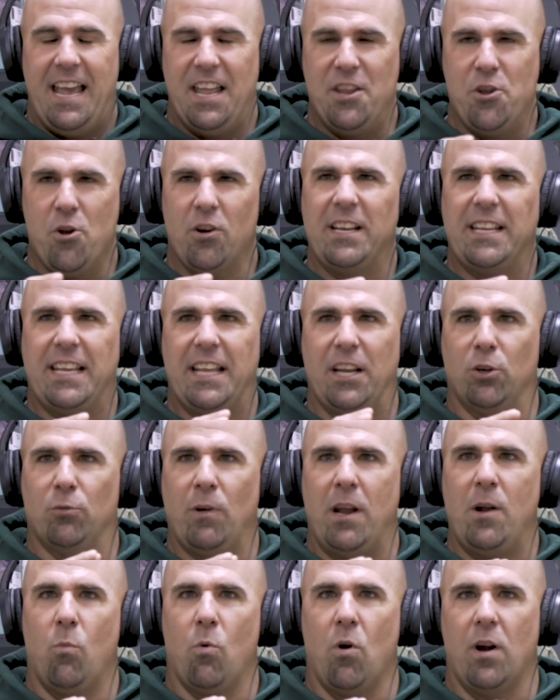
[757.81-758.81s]
And you're going to get a
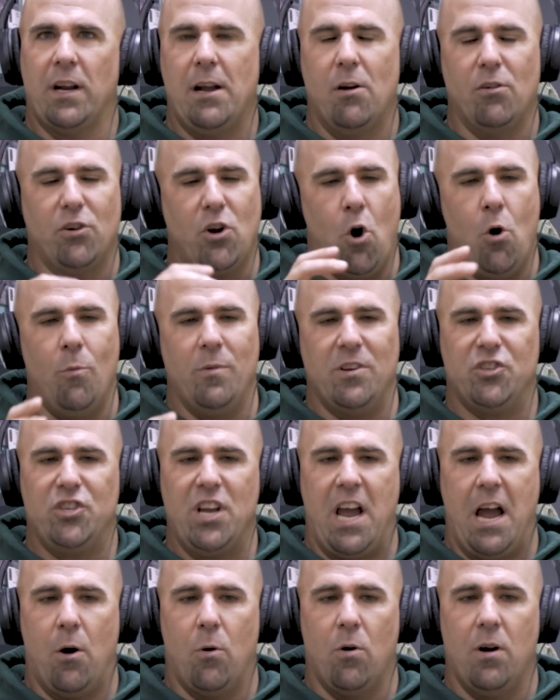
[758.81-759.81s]
great workout, go home and
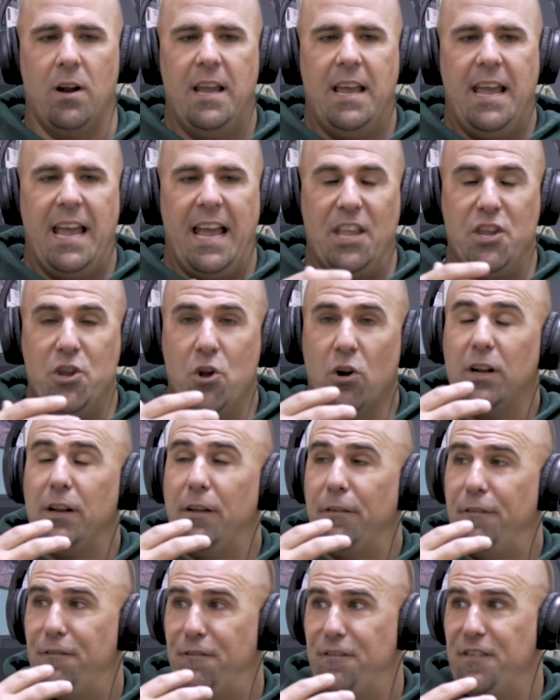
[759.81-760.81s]
shower, and you're
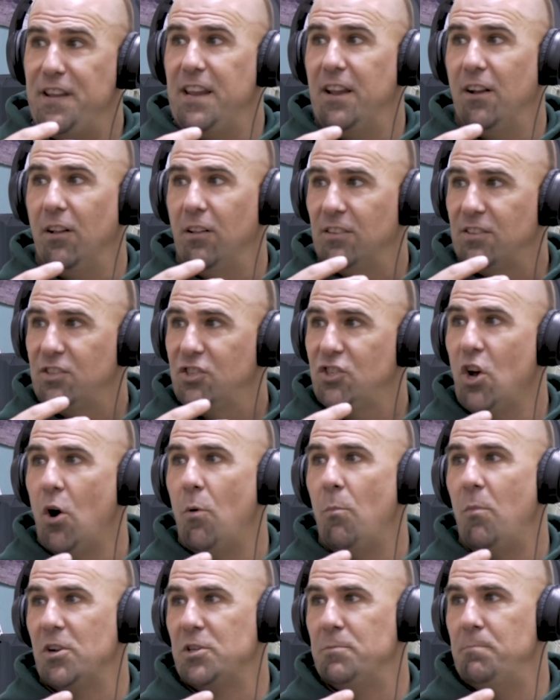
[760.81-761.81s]
going to feel
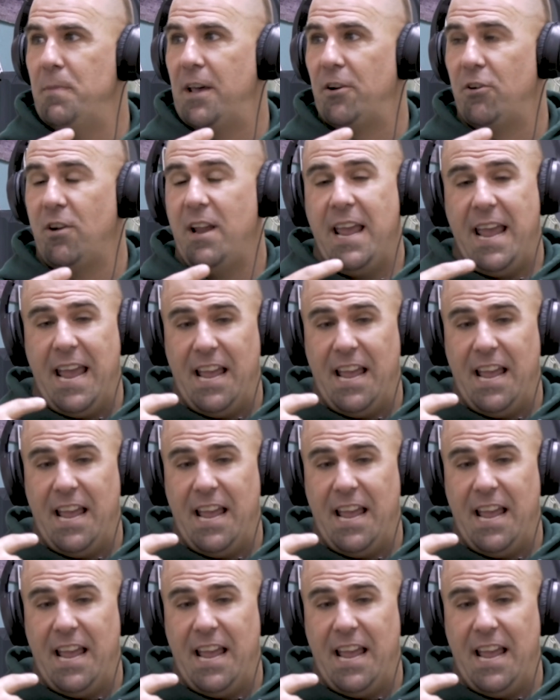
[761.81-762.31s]
so much better.